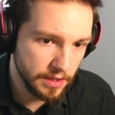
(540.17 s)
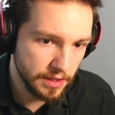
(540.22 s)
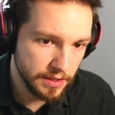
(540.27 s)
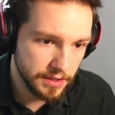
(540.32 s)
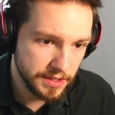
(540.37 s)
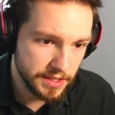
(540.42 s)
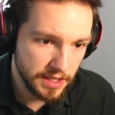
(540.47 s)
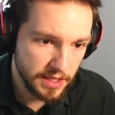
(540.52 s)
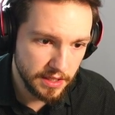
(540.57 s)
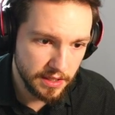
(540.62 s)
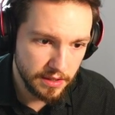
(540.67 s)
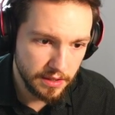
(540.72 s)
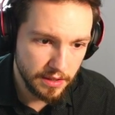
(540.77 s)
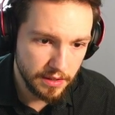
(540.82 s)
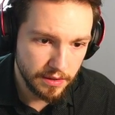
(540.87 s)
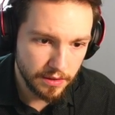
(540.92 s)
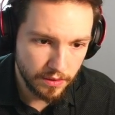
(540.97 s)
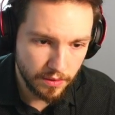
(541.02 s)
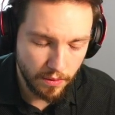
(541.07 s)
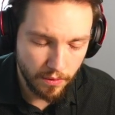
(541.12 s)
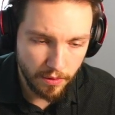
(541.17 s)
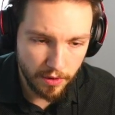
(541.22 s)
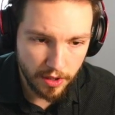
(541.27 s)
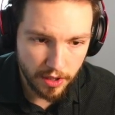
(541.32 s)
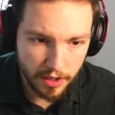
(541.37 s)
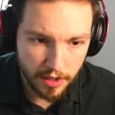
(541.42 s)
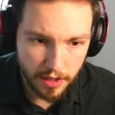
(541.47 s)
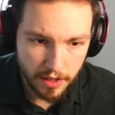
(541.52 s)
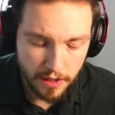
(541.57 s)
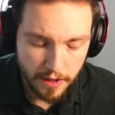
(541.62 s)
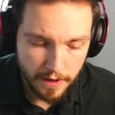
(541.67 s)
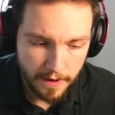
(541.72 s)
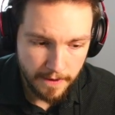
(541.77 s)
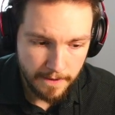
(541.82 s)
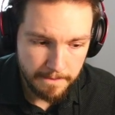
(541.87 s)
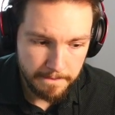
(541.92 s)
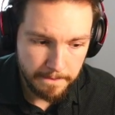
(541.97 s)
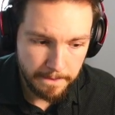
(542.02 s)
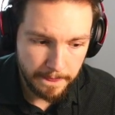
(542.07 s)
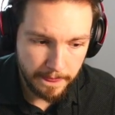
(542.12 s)
is hit in the corner.
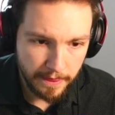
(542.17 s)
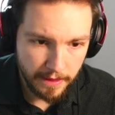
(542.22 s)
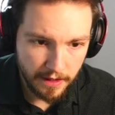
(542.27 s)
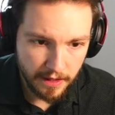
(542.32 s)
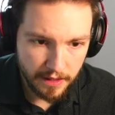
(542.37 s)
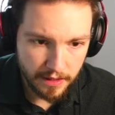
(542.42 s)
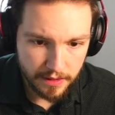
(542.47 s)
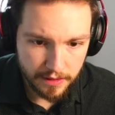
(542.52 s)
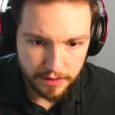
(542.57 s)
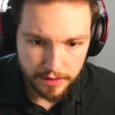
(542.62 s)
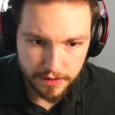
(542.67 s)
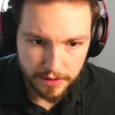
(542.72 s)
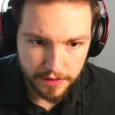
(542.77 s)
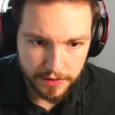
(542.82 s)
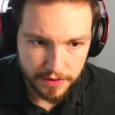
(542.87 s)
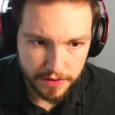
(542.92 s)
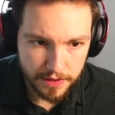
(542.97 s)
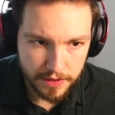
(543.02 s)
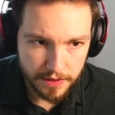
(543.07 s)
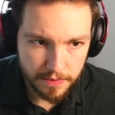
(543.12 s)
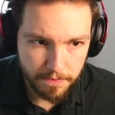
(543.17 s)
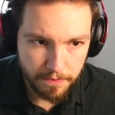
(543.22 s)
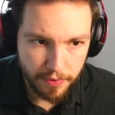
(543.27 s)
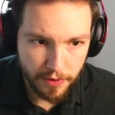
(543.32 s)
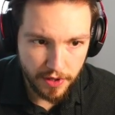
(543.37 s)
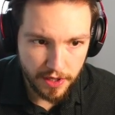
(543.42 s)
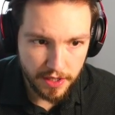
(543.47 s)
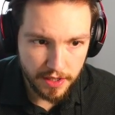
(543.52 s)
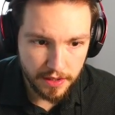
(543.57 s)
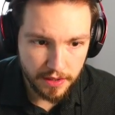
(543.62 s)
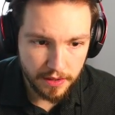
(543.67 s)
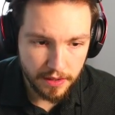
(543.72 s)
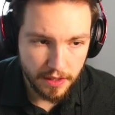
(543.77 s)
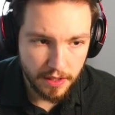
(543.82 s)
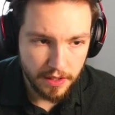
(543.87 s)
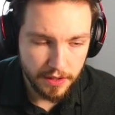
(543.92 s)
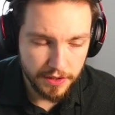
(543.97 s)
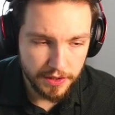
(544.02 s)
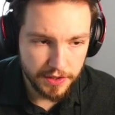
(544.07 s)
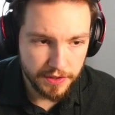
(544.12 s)
And this is
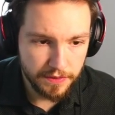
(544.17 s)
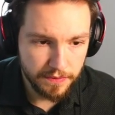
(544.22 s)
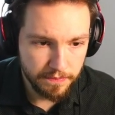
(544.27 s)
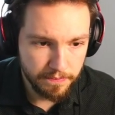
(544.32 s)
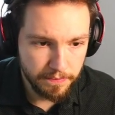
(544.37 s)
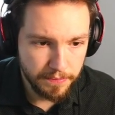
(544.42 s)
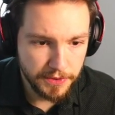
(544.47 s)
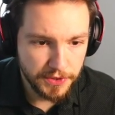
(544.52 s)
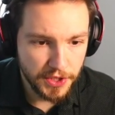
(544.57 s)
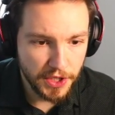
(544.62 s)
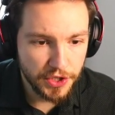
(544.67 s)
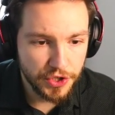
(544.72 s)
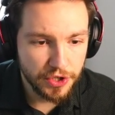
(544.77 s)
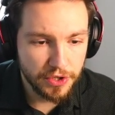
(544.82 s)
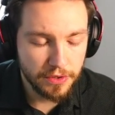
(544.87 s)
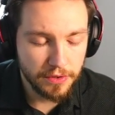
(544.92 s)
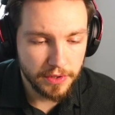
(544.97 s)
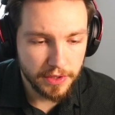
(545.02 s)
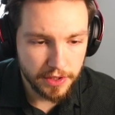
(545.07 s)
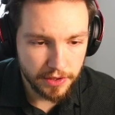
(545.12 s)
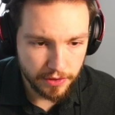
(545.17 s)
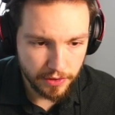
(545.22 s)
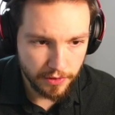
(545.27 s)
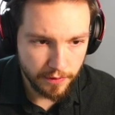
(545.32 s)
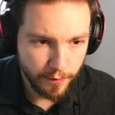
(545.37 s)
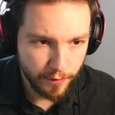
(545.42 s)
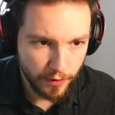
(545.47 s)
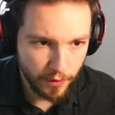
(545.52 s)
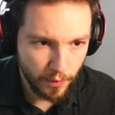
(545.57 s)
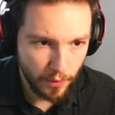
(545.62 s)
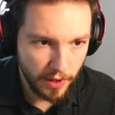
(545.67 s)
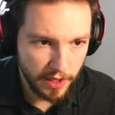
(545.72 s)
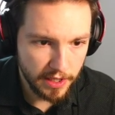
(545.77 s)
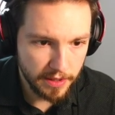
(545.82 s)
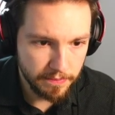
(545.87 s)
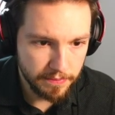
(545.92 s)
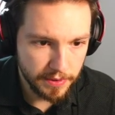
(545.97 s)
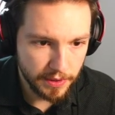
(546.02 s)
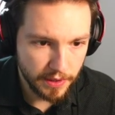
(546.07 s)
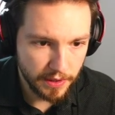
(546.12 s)
positionally good for
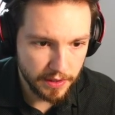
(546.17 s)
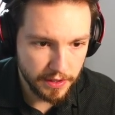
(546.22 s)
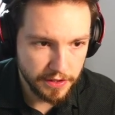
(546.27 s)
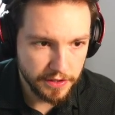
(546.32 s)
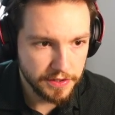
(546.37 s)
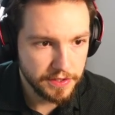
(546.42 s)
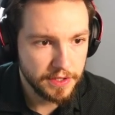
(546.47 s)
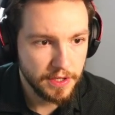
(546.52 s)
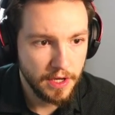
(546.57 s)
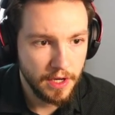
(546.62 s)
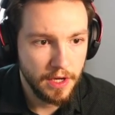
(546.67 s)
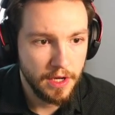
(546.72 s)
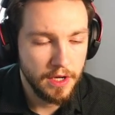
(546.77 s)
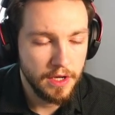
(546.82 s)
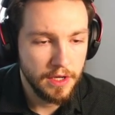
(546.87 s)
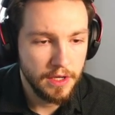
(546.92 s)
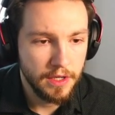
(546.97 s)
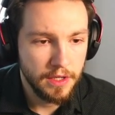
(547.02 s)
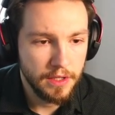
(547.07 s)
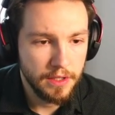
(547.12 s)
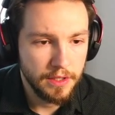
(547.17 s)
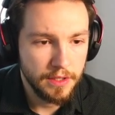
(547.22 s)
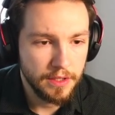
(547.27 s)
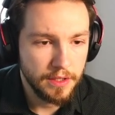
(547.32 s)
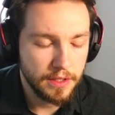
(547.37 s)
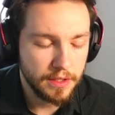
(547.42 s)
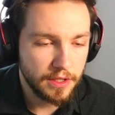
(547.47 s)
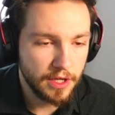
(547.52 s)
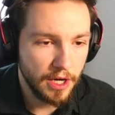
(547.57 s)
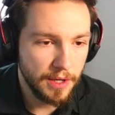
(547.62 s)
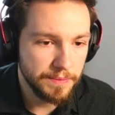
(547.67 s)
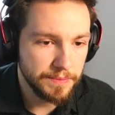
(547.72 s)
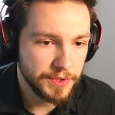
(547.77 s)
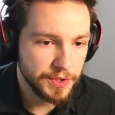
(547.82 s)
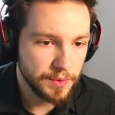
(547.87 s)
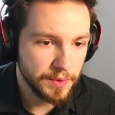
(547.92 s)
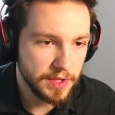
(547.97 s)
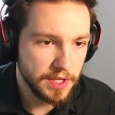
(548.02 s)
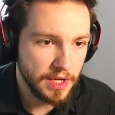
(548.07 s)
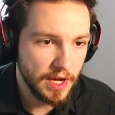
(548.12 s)
white because it comes
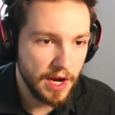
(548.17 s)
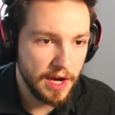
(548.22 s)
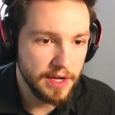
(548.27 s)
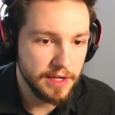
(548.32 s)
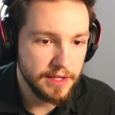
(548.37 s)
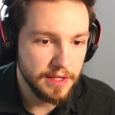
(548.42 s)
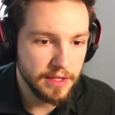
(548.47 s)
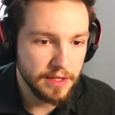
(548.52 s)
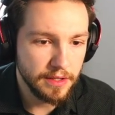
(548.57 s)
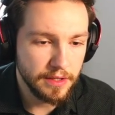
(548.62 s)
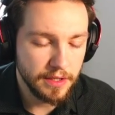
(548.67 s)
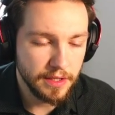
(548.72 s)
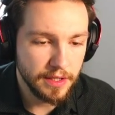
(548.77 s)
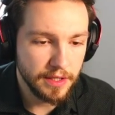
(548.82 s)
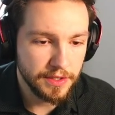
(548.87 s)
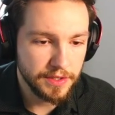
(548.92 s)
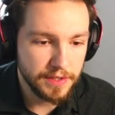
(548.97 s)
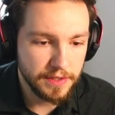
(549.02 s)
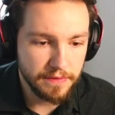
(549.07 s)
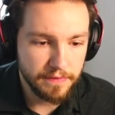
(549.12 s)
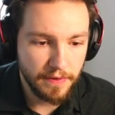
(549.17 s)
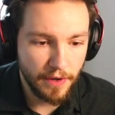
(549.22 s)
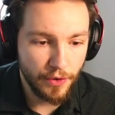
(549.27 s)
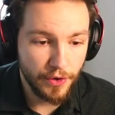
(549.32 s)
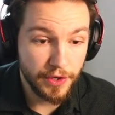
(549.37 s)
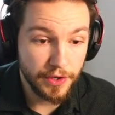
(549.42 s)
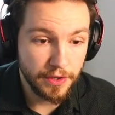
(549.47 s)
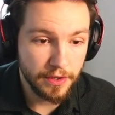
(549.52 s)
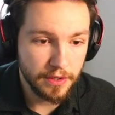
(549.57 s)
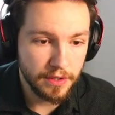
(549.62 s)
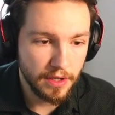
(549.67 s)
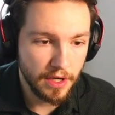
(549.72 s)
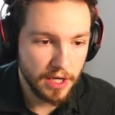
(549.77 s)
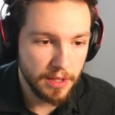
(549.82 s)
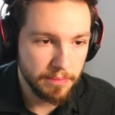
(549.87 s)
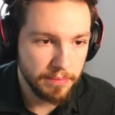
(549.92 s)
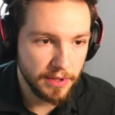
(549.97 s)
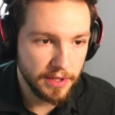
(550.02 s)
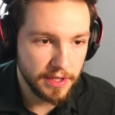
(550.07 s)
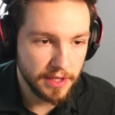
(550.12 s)
with the idea that it's a very good
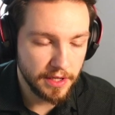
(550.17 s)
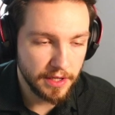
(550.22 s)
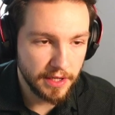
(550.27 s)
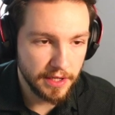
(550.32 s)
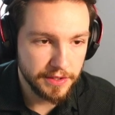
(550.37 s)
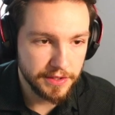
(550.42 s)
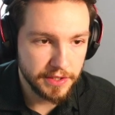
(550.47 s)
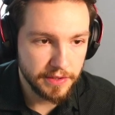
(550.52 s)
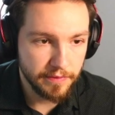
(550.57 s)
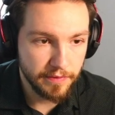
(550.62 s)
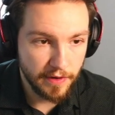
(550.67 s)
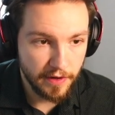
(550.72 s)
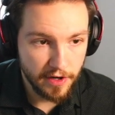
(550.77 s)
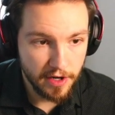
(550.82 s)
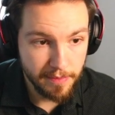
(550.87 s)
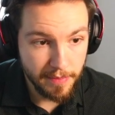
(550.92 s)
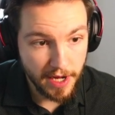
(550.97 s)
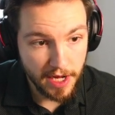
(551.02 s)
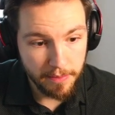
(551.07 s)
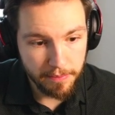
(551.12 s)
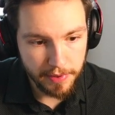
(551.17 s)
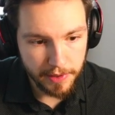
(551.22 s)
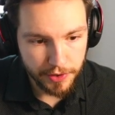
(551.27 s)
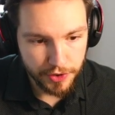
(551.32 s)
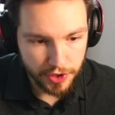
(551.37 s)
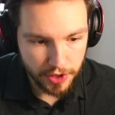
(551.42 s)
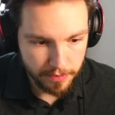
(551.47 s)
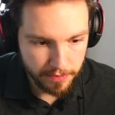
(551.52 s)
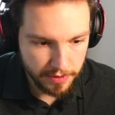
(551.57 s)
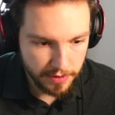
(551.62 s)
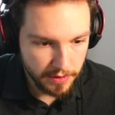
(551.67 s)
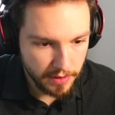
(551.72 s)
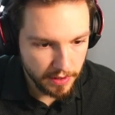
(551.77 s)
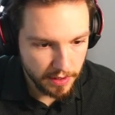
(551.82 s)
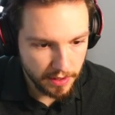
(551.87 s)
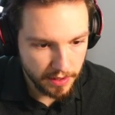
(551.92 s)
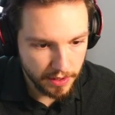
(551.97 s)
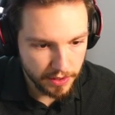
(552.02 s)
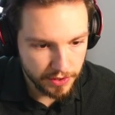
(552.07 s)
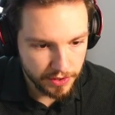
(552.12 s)
knight playing against a very bad bishop, in
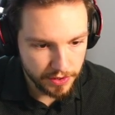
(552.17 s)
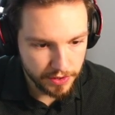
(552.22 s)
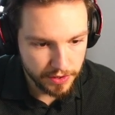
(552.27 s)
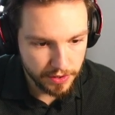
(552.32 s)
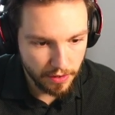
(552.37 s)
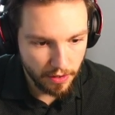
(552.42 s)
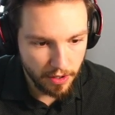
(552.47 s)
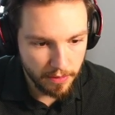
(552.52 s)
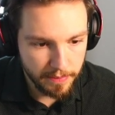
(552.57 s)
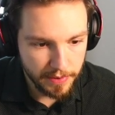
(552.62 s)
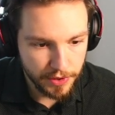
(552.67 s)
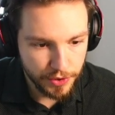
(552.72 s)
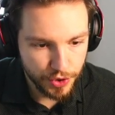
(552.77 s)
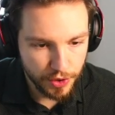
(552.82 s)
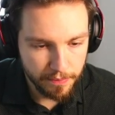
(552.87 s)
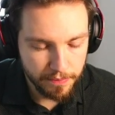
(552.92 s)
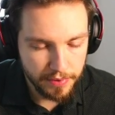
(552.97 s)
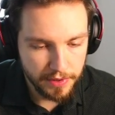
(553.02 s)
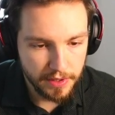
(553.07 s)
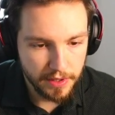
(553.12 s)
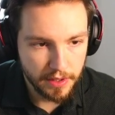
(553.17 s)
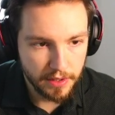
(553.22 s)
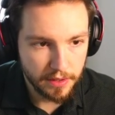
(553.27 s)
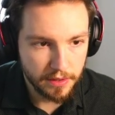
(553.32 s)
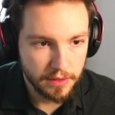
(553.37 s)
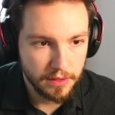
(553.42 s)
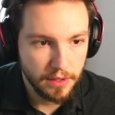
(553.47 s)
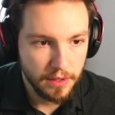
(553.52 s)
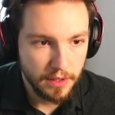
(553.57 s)
addition to our bishop being